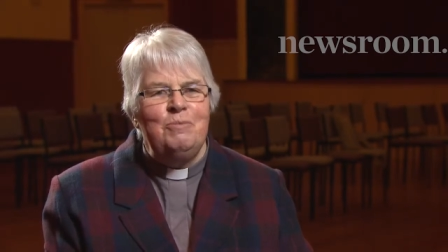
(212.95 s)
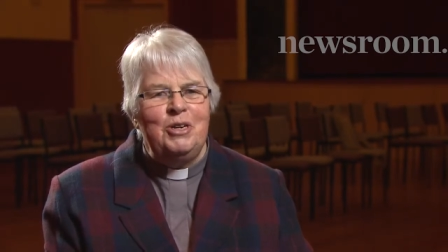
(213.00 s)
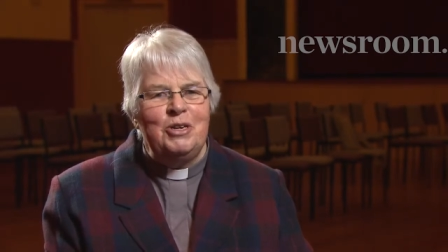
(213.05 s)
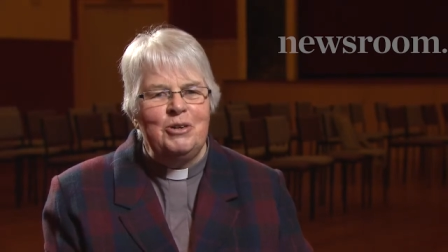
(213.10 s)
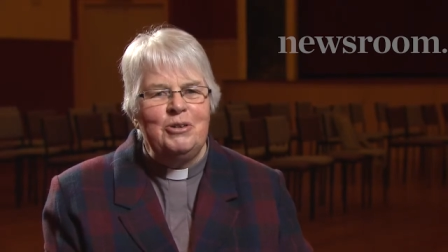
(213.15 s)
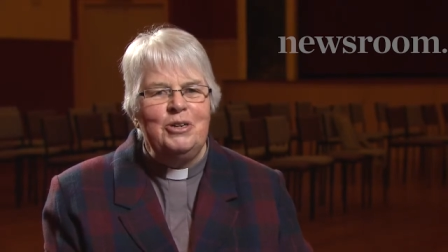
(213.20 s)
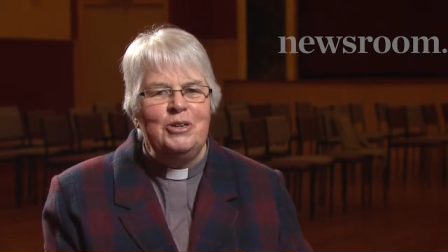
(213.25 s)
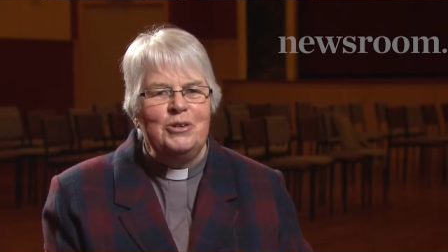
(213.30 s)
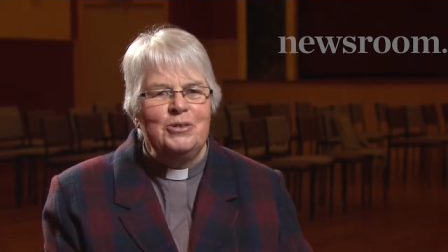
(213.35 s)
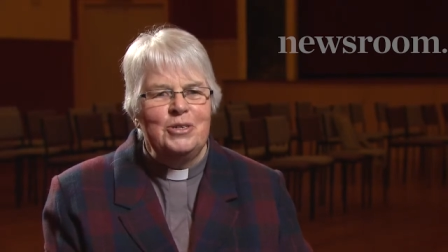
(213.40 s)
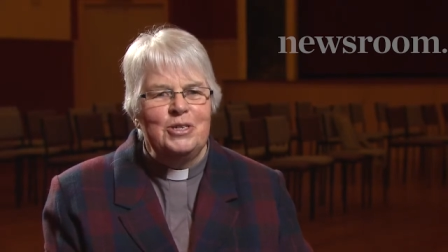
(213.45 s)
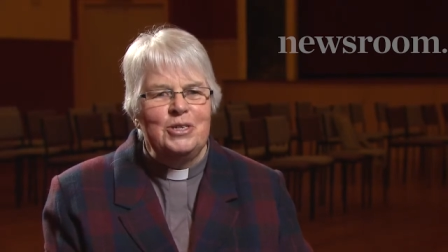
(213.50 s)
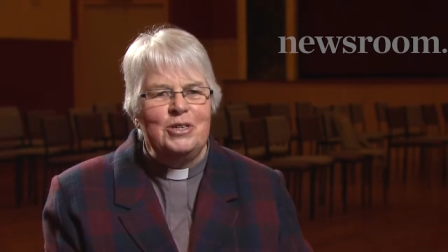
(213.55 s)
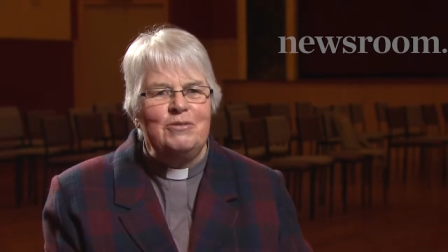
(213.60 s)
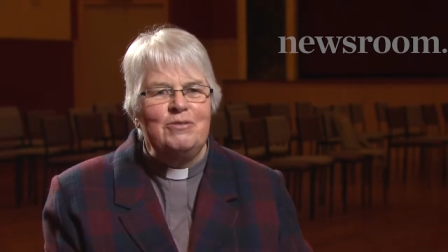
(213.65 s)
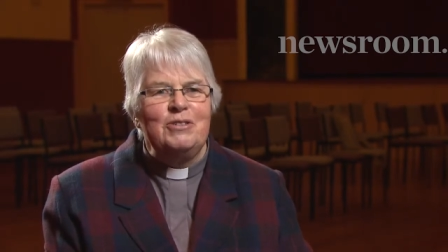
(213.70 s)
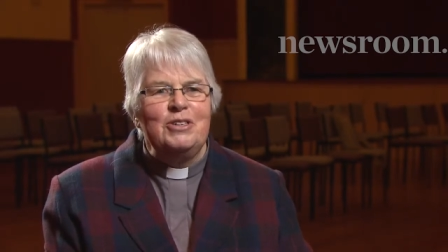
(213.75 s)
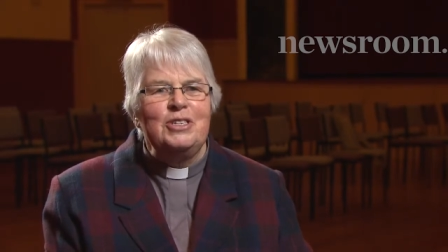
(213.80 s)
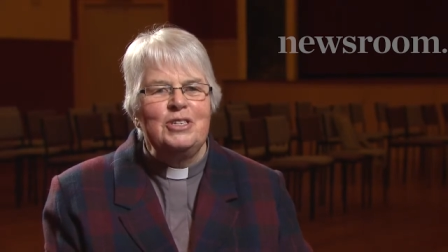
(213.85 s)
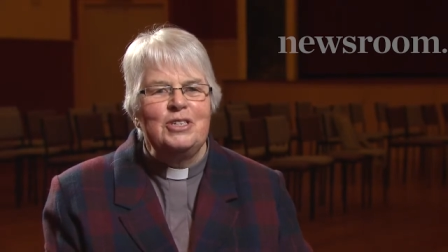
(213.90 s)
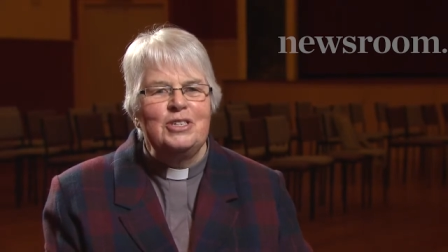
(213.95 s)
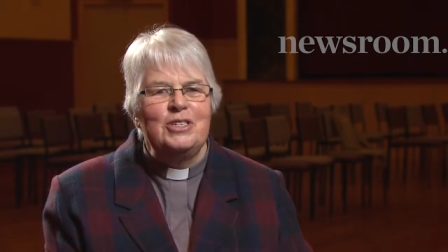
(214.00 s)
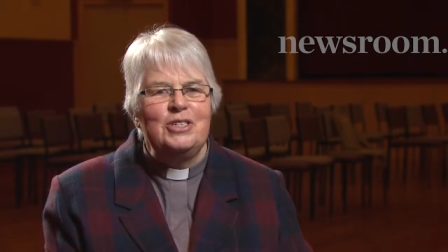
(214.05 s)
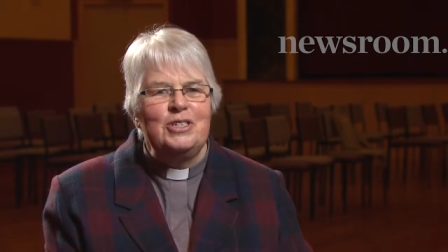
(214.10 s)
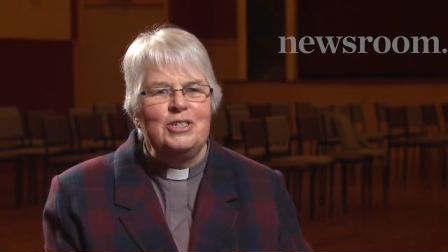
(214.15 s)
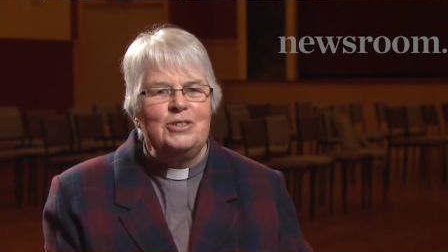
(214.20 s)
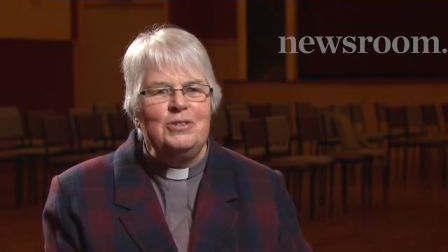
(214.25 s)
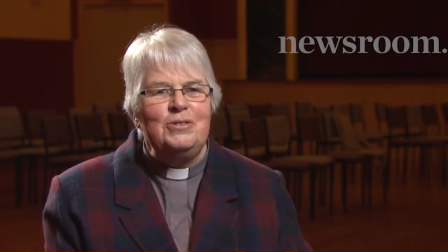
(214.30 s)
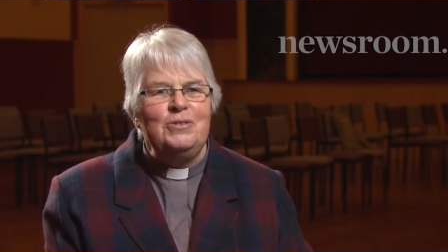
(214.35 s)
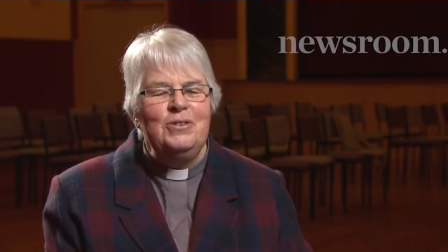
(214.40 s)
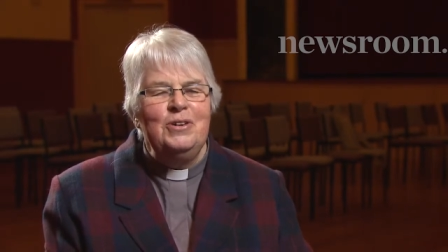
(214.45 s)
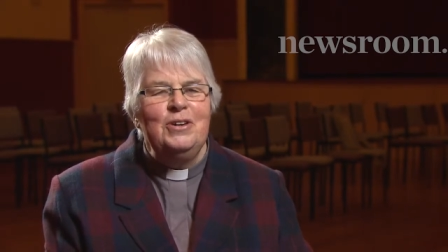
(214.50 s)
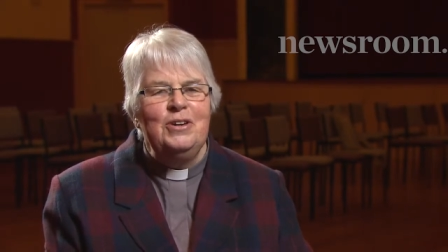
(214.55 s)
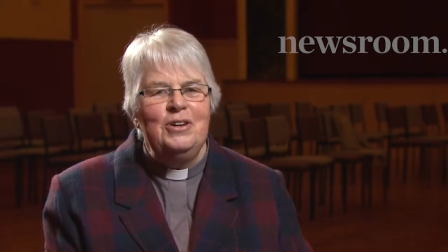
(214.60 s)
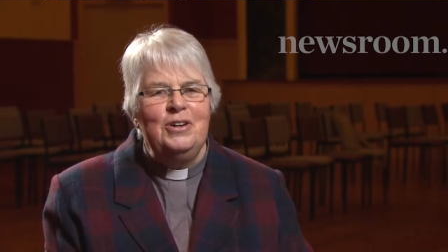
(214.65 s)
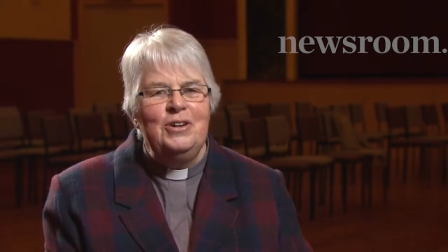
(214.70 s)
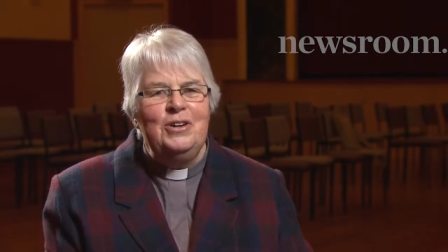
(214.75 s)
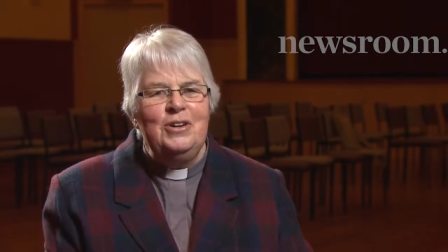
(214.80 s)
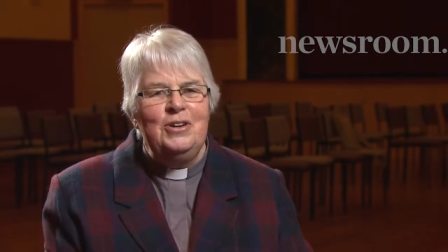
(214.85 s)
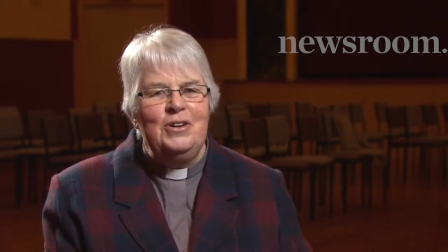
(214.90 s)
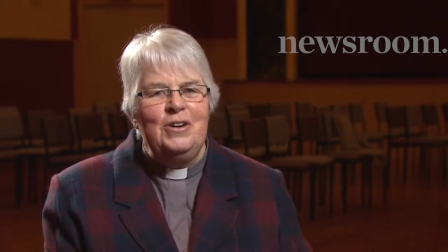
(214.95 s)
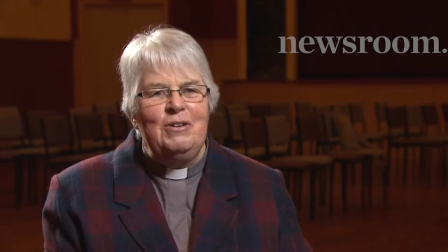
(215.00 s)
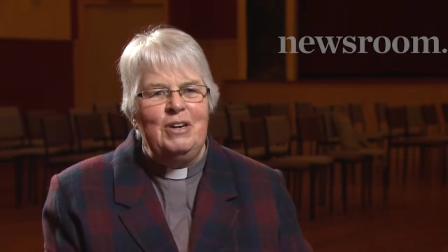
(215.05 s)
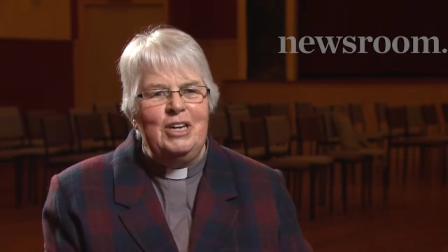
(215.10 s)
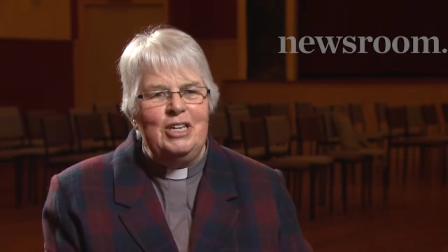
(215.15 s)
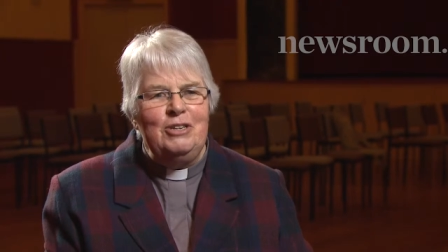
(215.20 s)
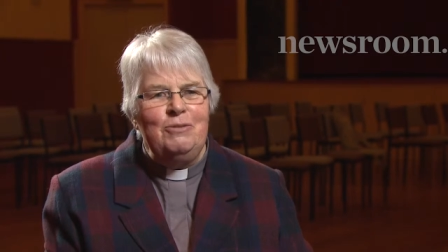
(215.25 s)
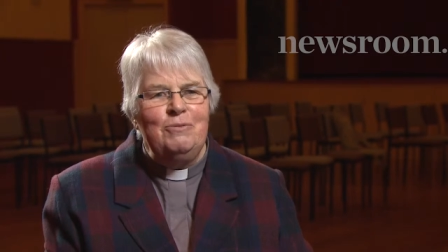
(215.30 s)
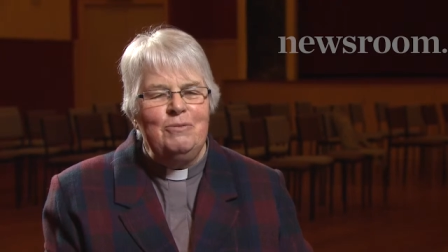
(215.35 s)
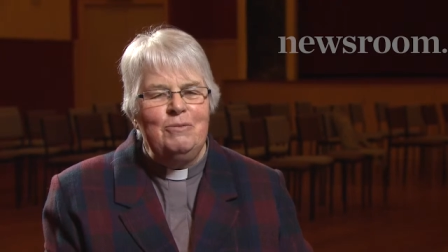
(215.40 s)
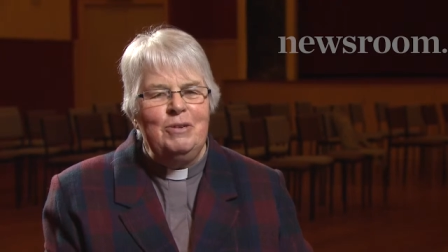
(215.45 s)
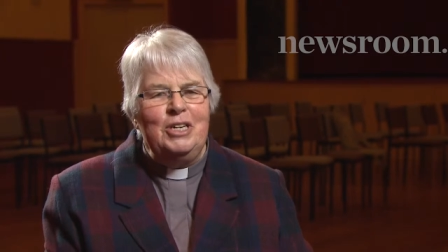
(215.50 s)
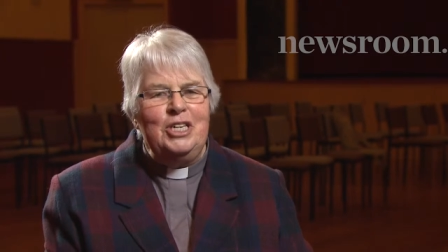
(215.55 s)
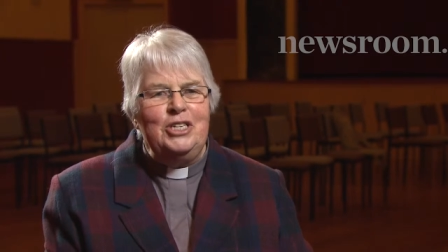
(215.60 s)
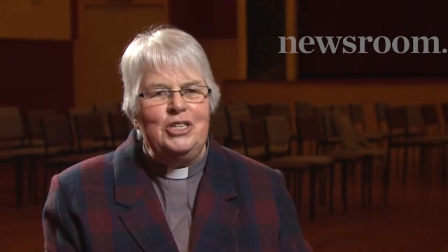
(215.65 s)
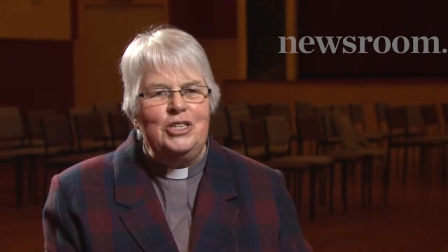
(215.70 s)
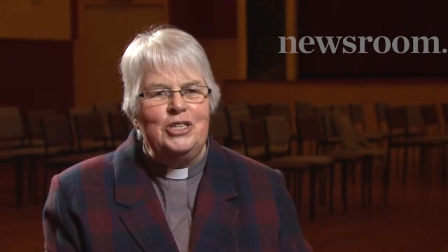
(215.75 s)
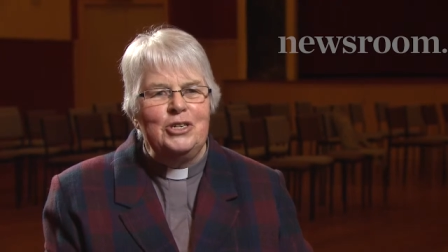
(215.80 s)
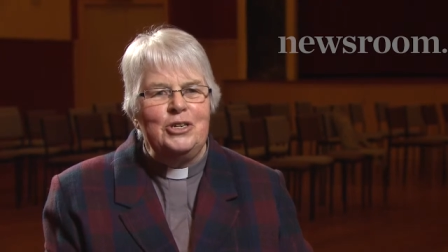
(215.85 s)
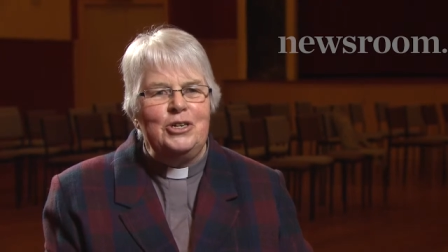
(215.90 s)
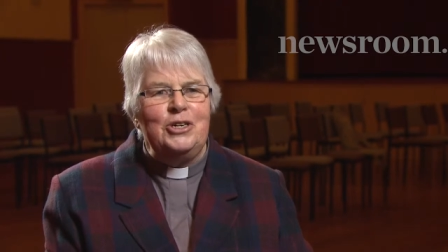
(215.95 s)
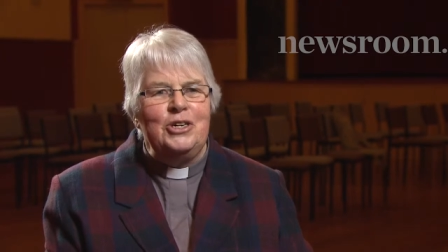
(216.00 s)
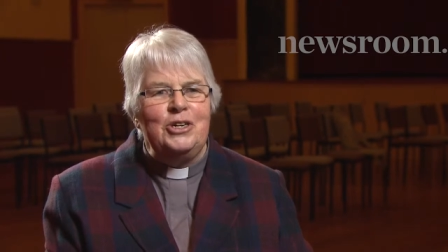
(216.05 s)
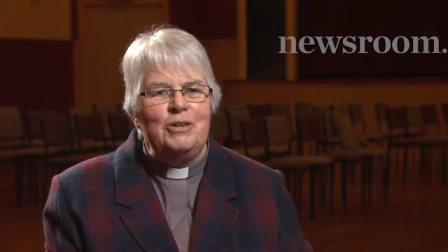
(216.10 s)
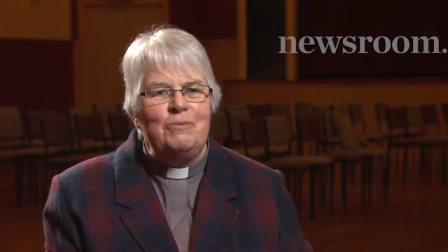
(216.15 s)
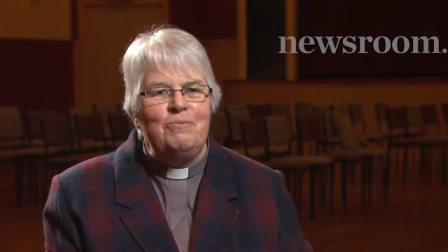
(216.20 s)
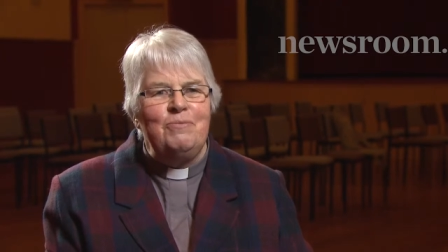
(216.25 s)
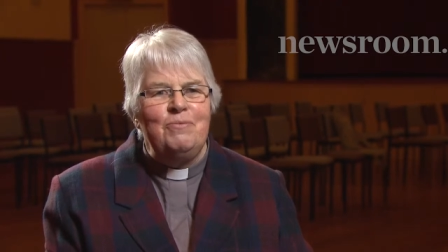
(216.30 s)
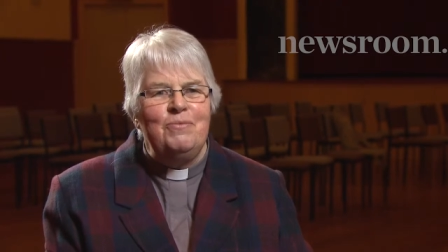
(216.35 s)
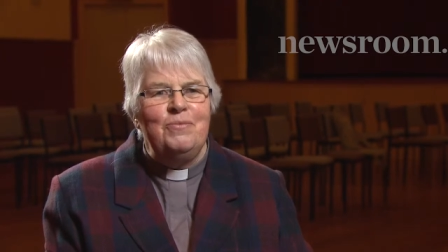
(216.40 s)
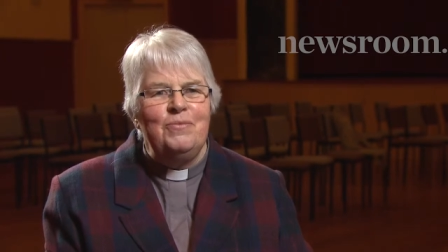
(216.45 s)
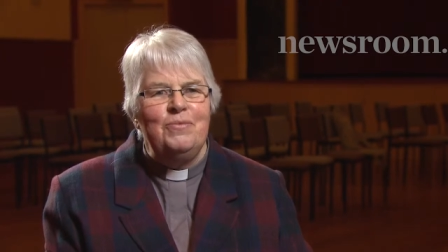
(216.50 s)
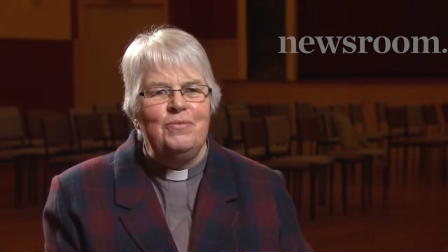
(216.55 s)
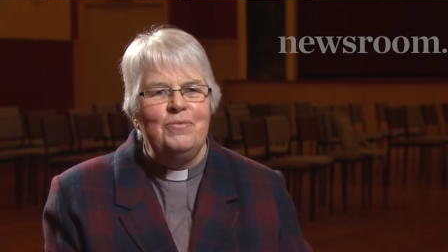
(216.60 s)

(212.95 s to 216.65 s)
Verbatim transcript: burial service to uh, reinter him.